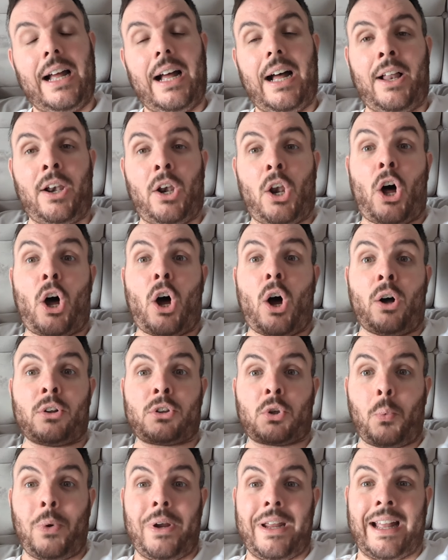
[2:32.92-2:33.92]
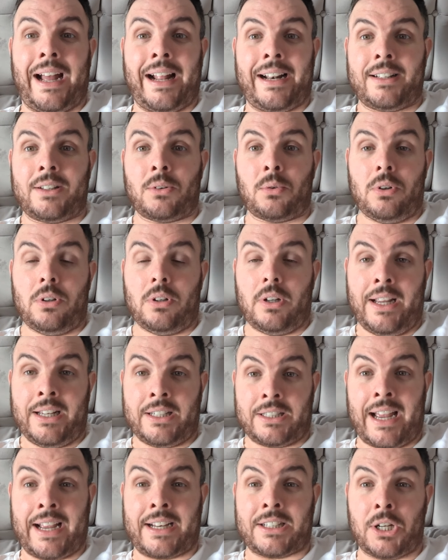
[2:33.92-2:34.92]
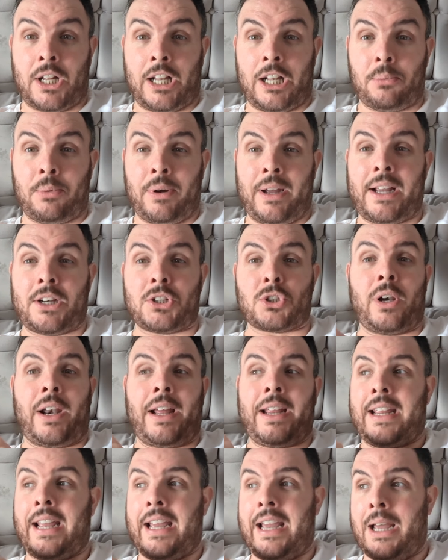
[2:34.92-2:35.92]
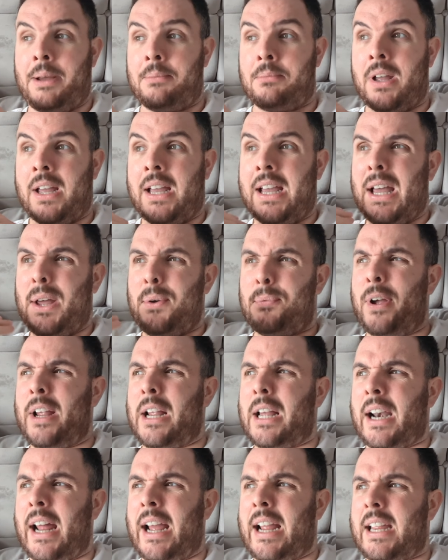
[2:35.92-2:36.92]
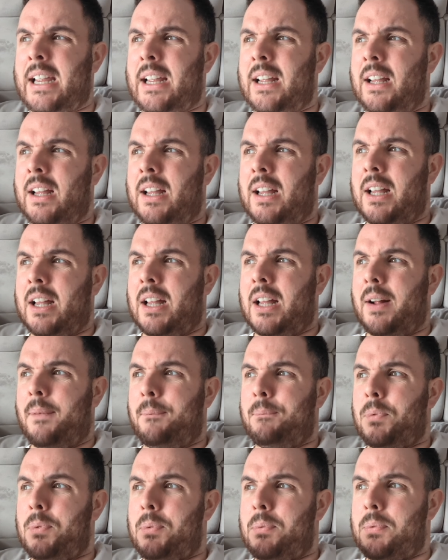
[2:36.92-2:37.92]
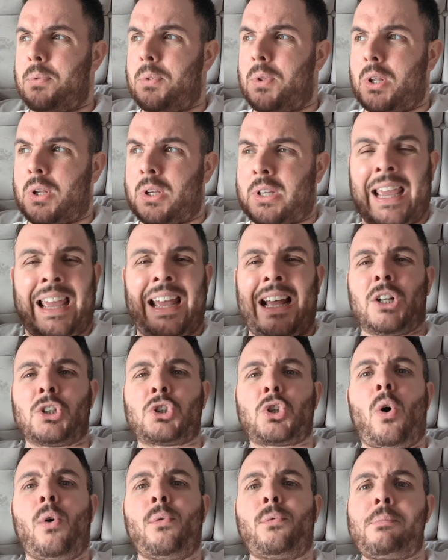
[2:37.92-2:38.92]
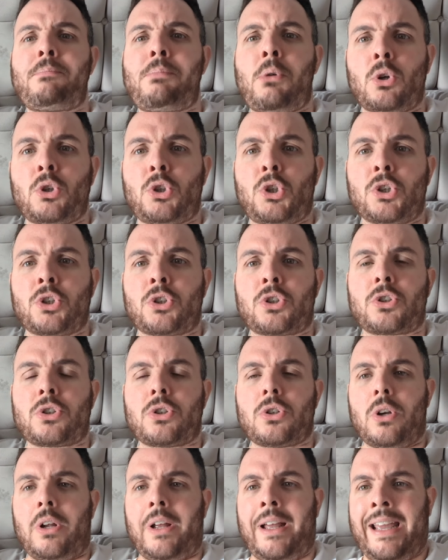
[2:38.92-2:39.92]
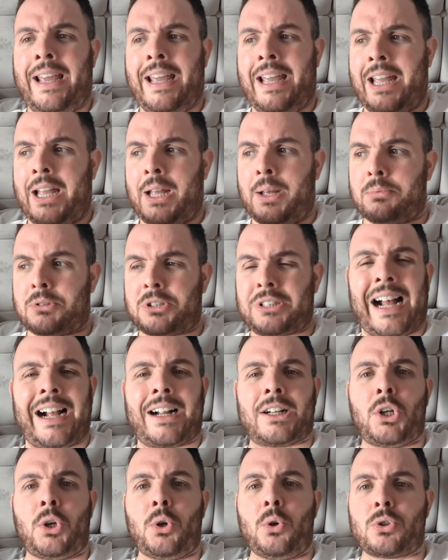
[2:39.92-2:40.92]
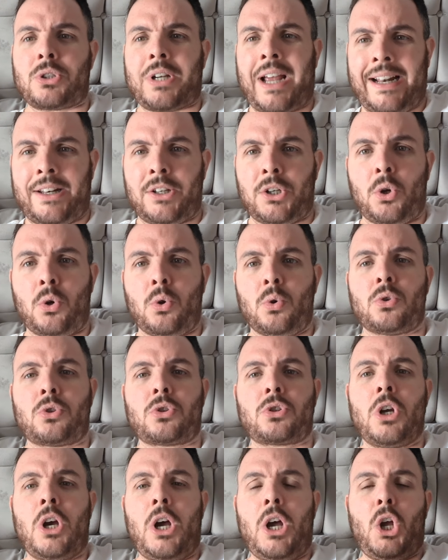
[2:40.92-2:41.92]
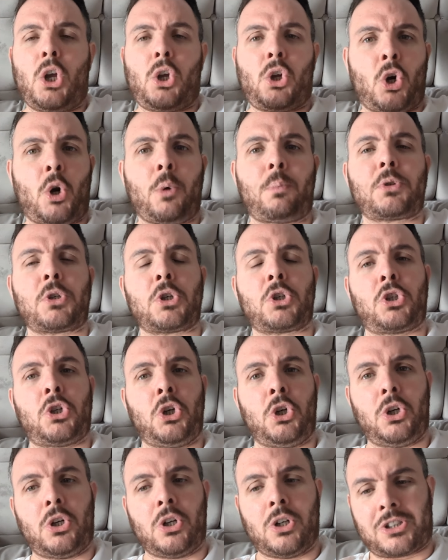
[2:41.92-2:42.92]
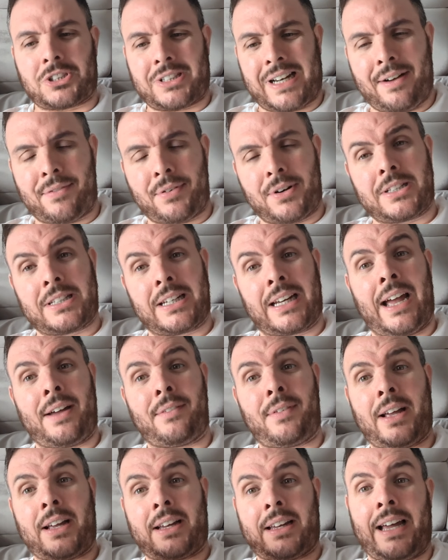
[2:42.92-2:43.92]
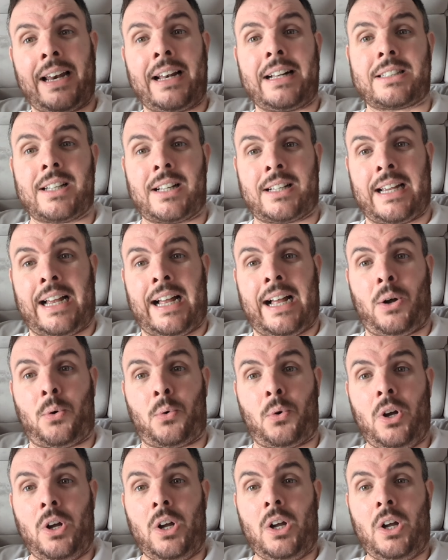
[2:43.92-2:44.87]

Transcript: A lot of the weekend is XL work. So like, um, like girls going for brunches, um, stag do's, hen do's, groups of students gathering together, getting to town,